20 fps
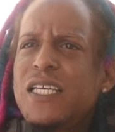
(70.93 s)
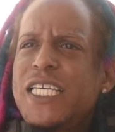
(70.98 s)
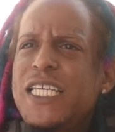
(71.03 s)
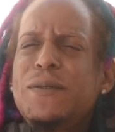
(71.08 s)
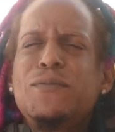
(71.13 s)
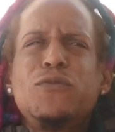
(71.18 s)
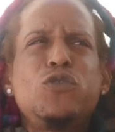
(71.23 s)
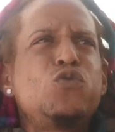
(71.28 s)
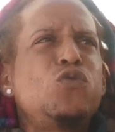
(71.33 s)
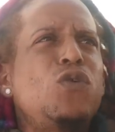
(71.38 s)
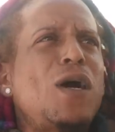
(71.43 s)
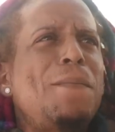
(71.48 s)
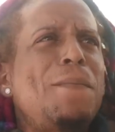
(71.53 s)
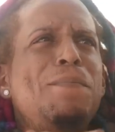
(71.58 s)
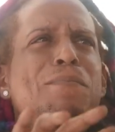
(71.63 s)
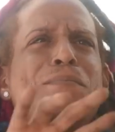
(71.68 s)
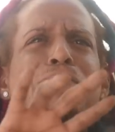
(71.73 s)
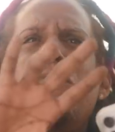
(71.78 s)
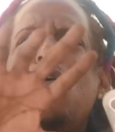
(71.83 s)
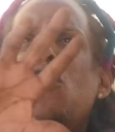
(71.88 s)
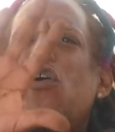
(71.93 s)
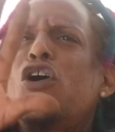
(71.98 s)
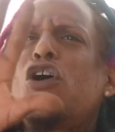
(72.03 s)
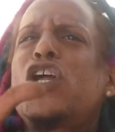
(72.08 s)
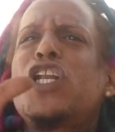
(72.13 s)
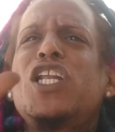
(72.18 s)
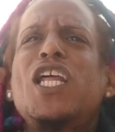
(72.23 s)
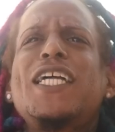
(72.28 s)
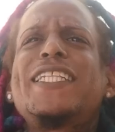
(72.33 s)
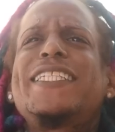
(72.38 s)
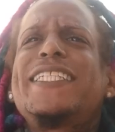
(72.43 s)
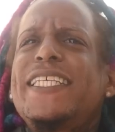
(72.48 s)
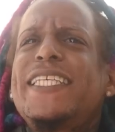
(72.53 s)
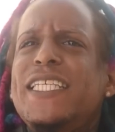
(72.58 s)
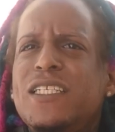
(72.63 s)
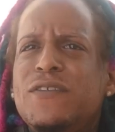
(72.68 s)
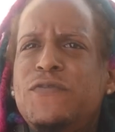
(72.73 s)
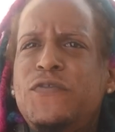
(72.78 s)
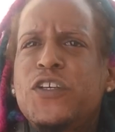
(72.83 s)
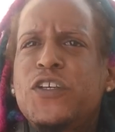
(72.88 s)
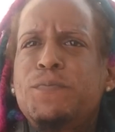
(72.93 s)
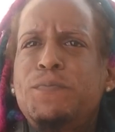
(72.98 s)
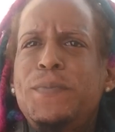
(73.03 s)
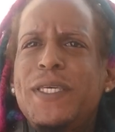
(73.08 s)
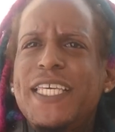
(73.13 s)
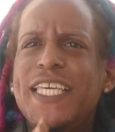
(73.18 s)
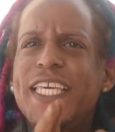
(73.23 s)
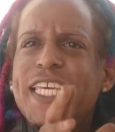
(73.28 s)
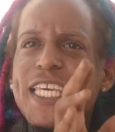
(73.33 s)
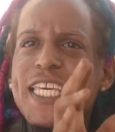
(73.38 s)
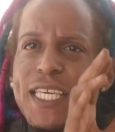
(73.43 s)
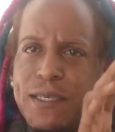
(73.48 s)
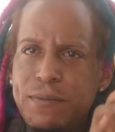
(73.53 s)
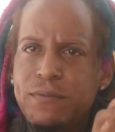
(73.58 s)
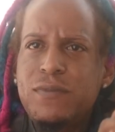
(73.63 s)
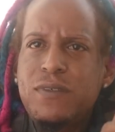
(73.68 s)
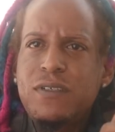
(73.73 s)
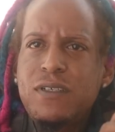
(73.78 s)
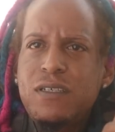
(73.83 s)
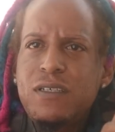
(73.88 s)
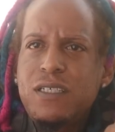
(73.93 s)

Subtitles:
Him do a bungla thing for be him.